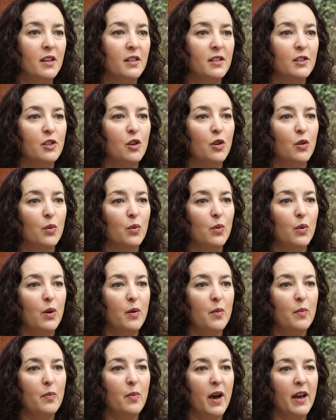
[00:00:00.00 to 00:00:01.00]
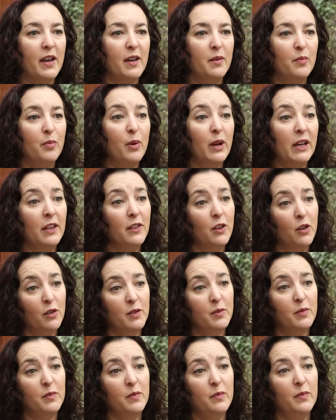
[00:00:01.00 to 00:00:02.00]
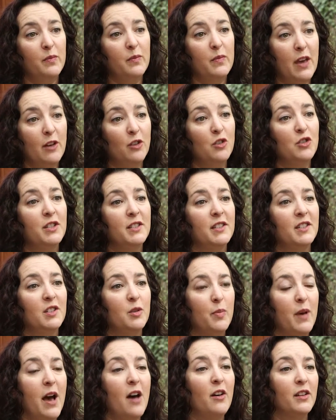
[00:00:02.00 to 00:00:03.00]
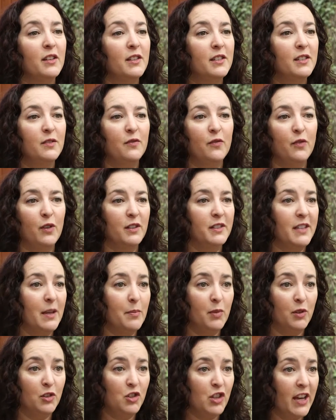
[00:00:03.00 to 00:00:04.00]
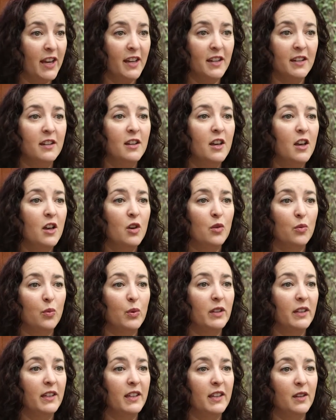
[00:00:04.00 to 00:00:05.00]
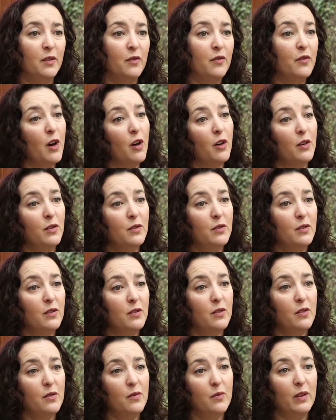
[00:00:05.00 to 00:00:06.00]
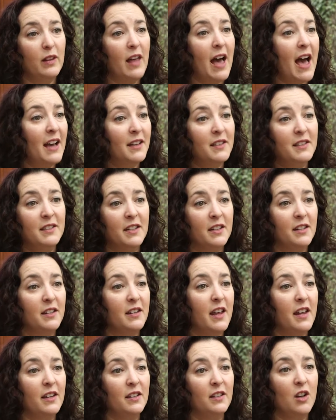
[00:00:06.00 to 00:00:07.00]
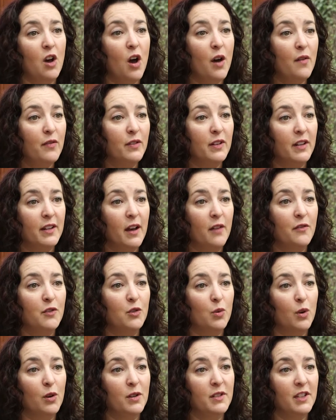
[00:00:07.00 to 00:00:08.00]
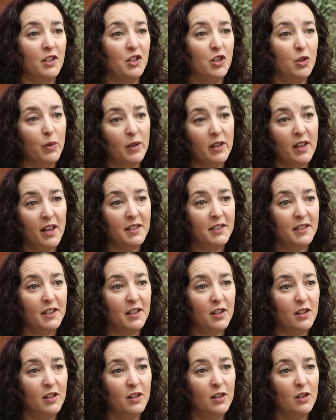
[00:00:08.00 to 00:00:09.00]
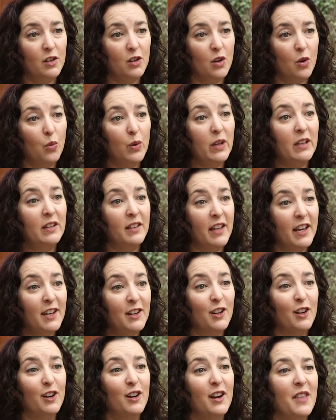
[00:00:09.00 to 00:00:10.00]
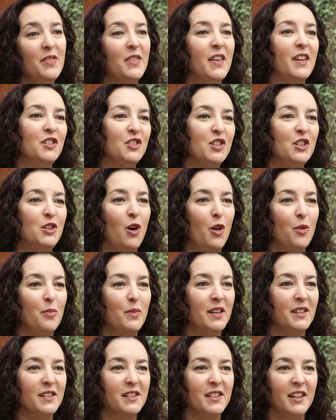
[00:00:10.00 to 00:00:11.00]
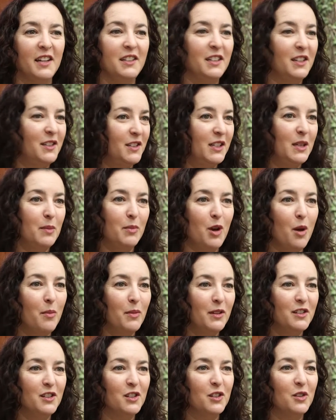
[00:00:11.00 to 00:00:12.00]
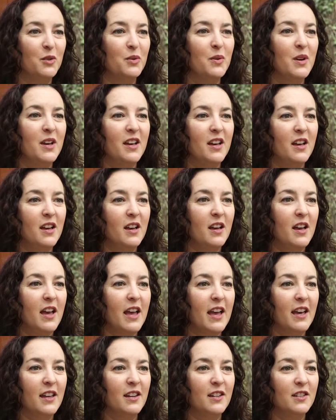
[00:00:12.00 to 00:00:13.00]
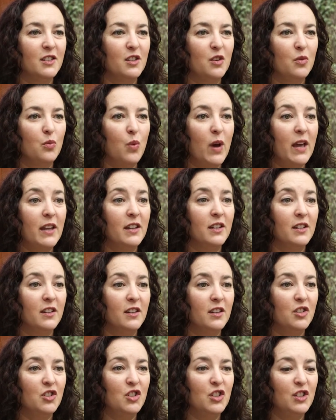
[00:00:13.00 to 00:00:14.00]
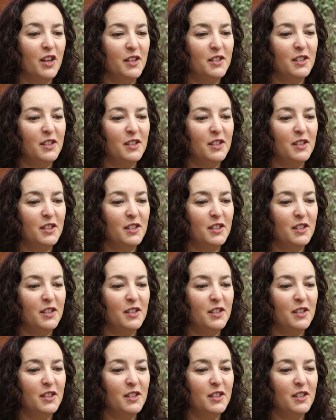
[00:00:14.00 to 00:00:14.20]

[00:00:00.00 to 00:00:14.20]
So by bringing those energies into balance. For example, Jan really felt relaxed and confident afterwards, and she realized it a week later, and then she called me and said, I need to keep coming to you. Yeah. And when she